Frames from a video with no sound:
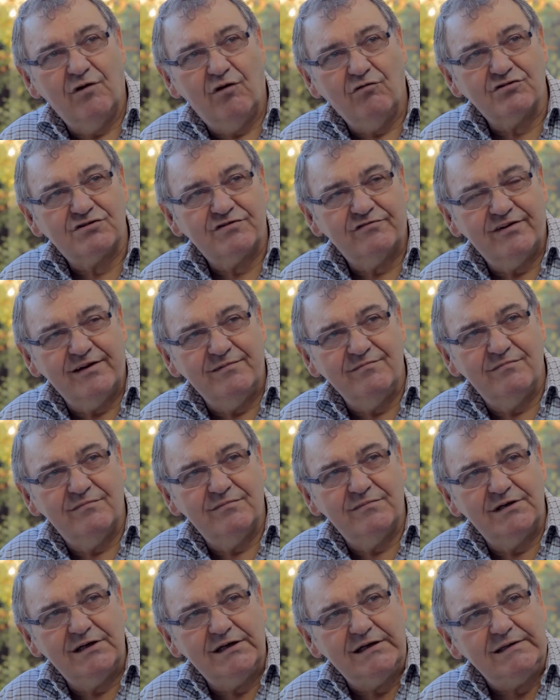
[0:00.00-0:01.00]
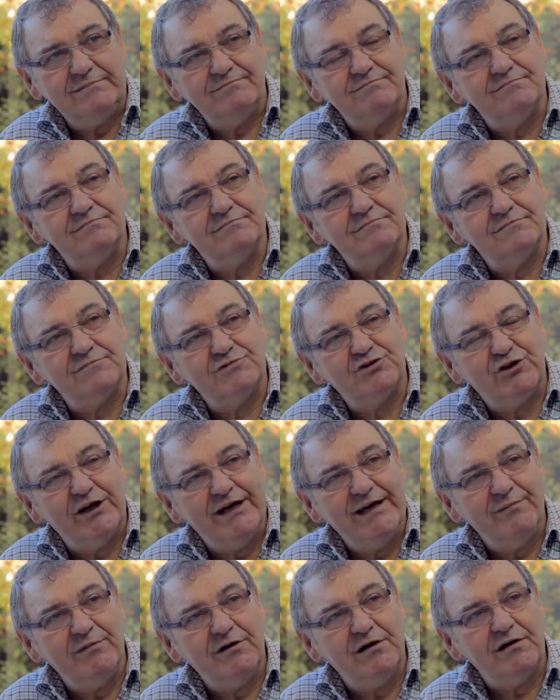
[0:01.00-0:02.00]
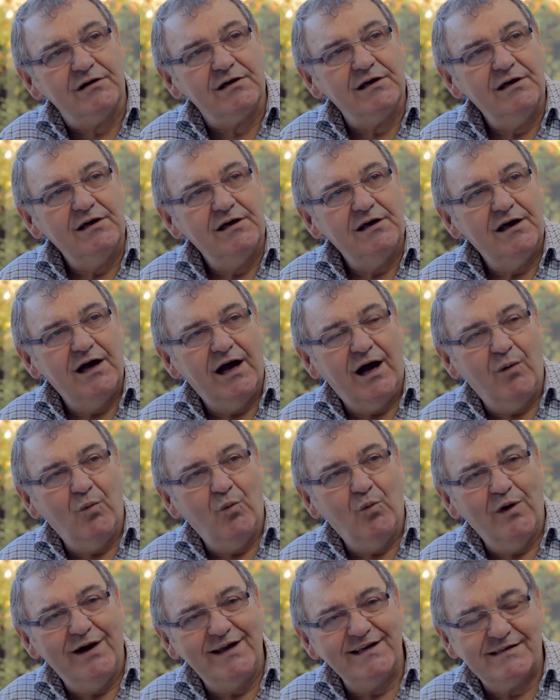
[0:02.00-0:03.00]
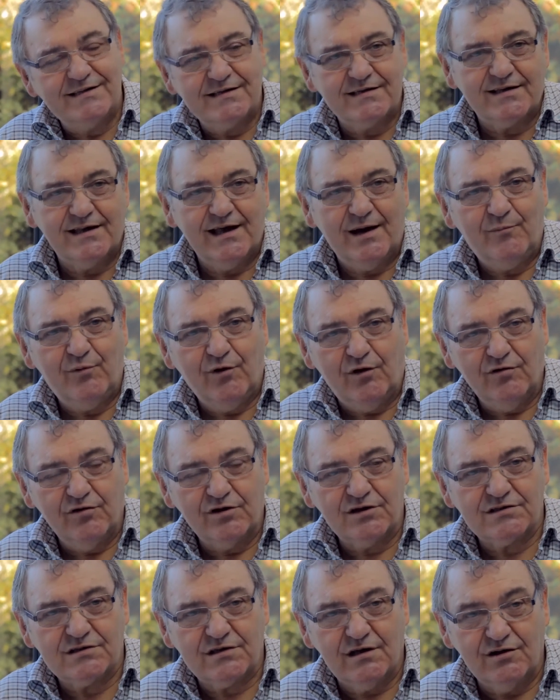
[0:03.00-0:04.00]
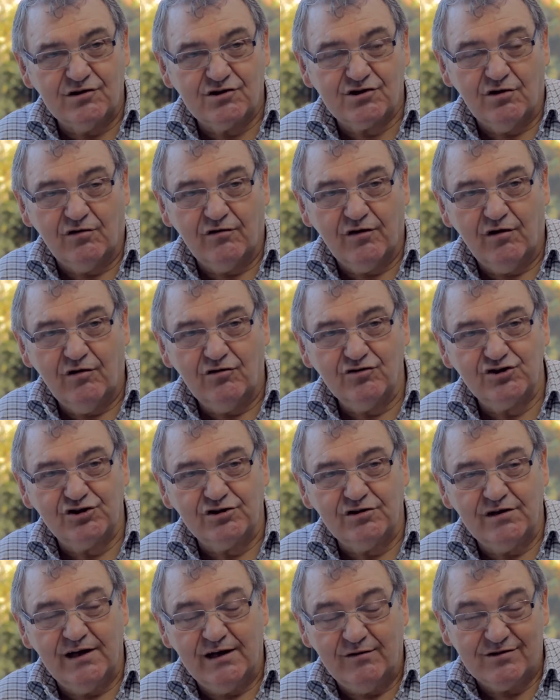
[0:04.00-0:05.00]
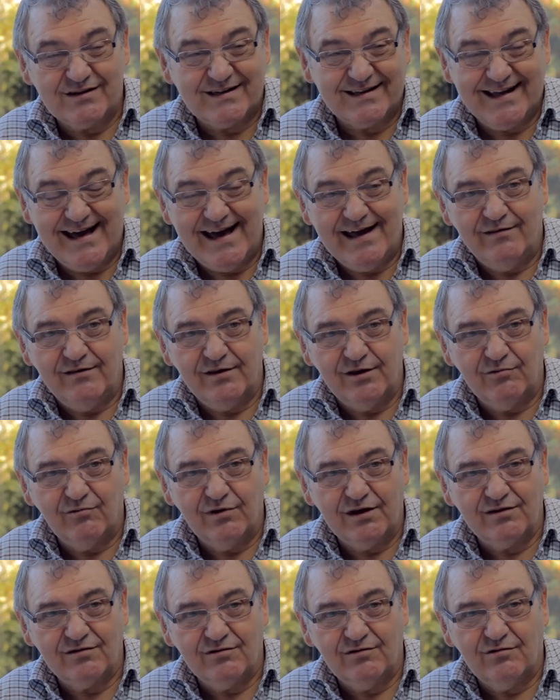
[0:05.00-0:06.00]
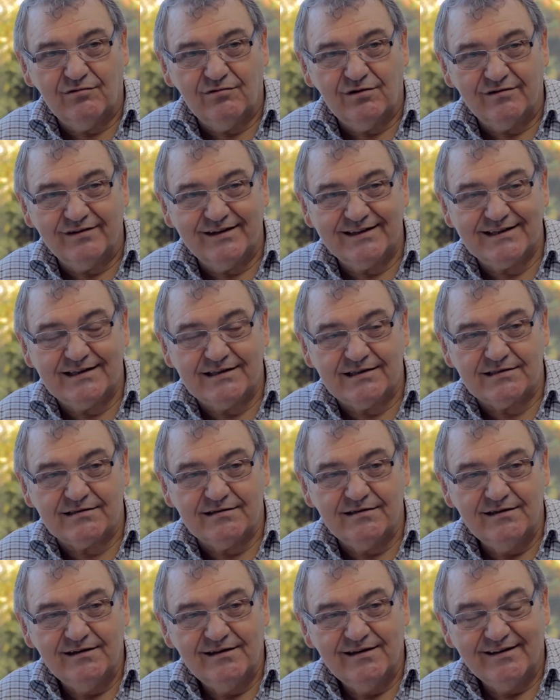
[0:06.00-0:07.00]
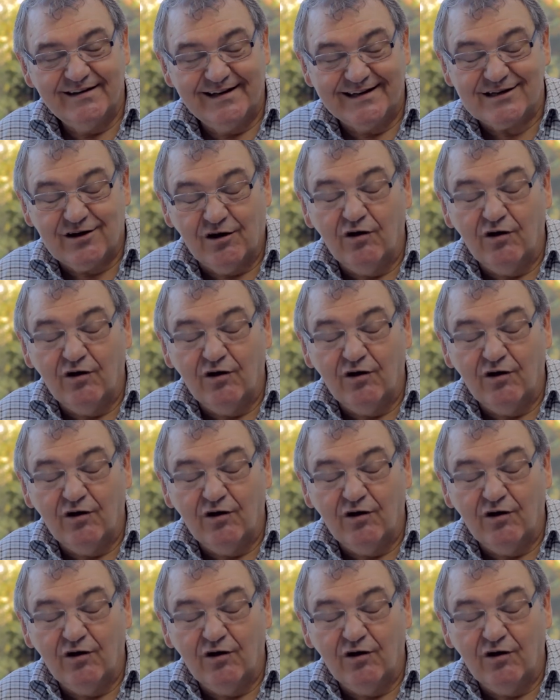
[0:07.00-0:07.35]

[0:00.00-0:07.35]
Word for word: Ultraframe trademark and went into their products and saw the Loggia. It was then that we thought, well, this